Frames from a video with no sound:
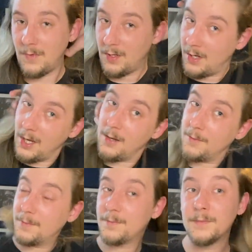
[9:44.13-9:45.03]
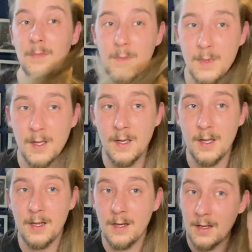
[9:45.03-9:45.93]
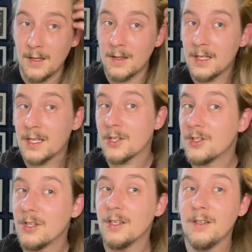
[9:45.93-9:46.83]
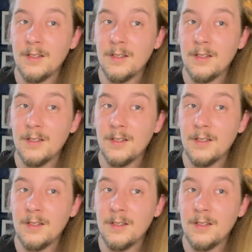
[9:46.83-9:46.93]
Okay. This section done.